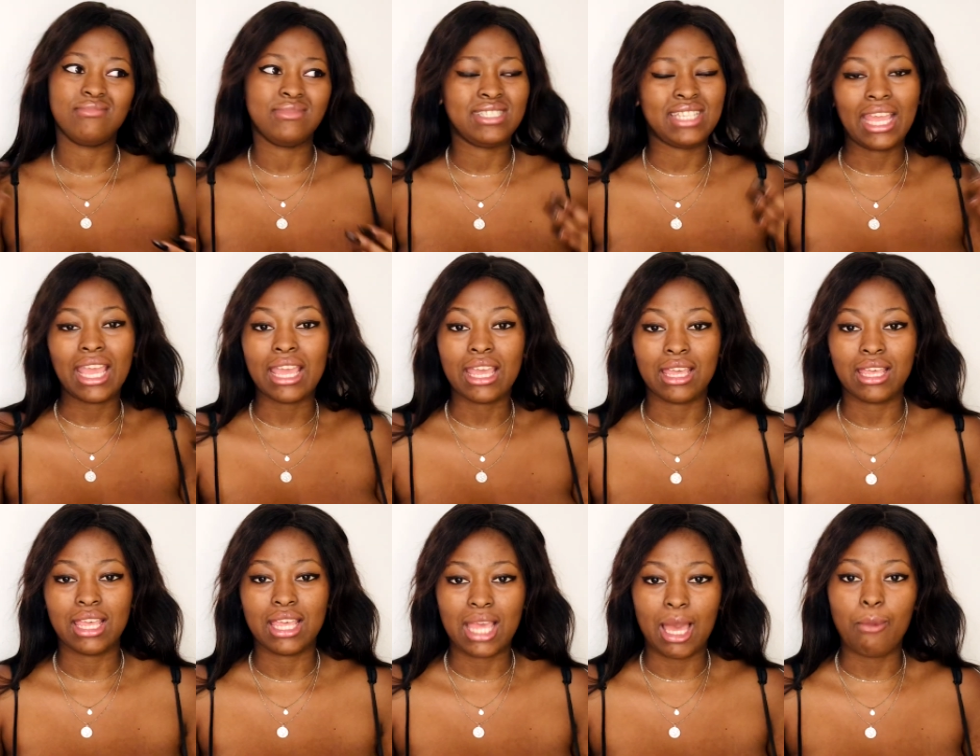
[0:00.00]
day.
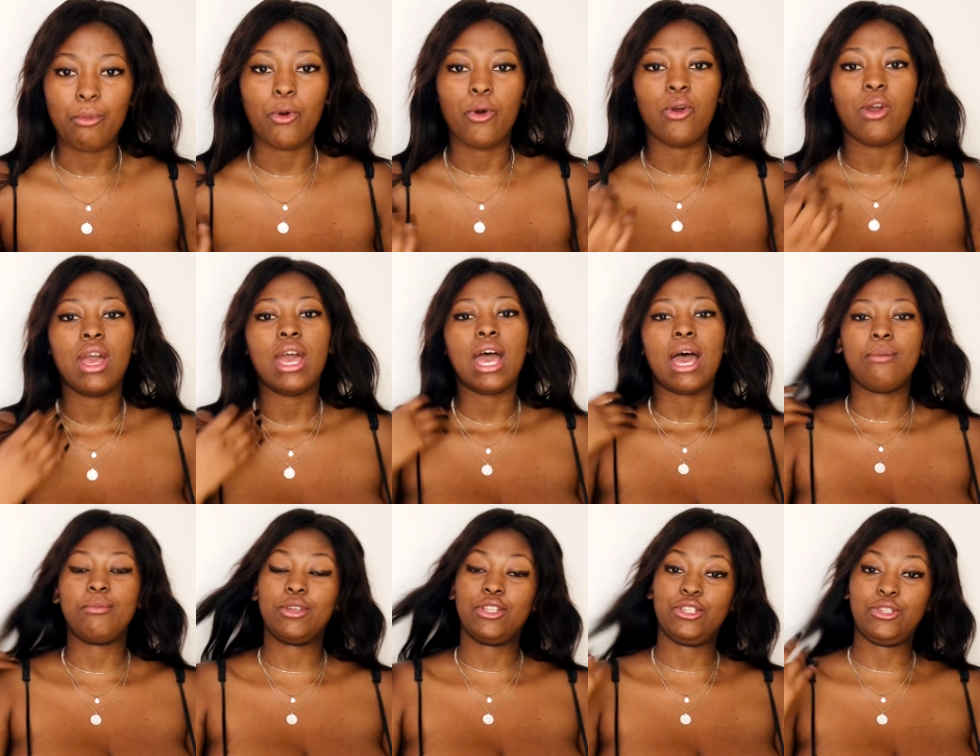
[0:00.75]
Yabo.
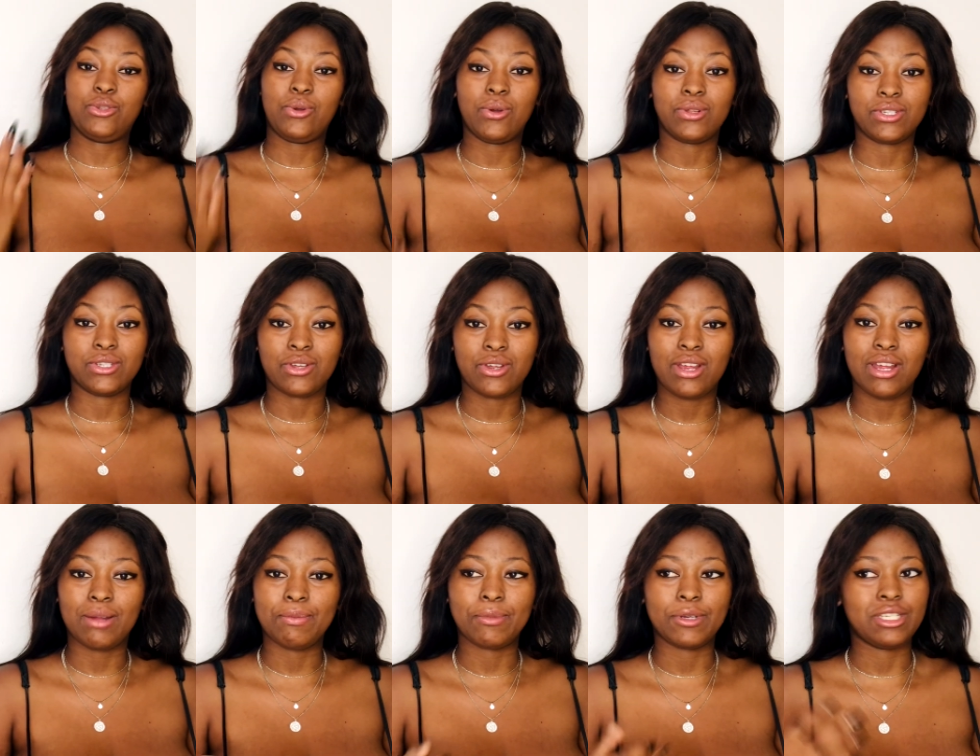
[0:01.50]
I'm gonna talk to
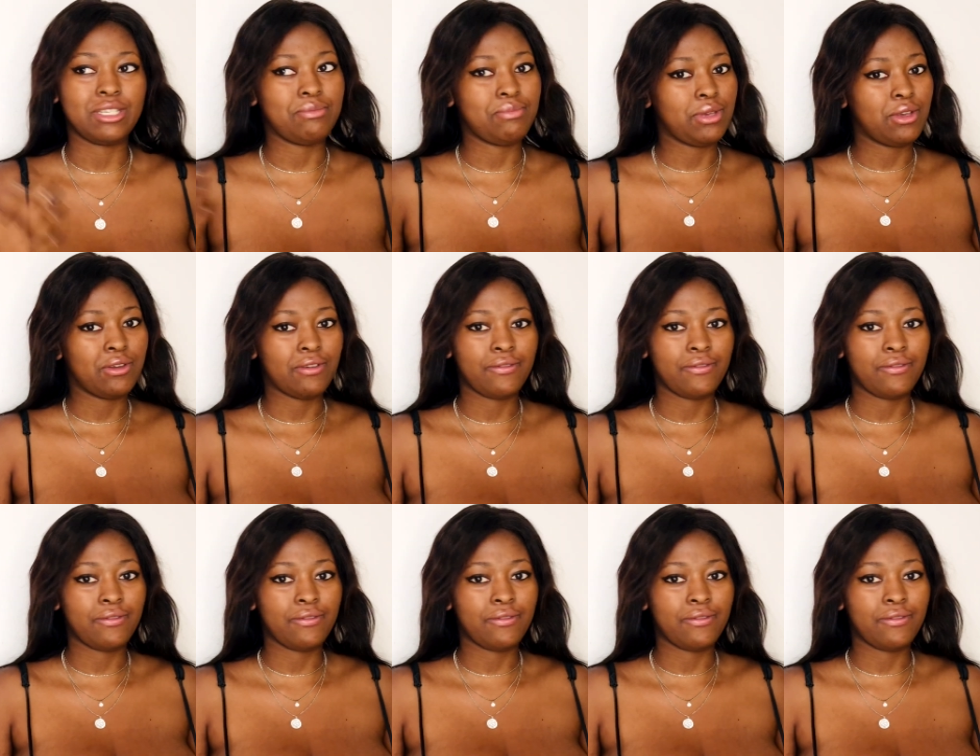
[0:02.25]
her. I'm gonna be her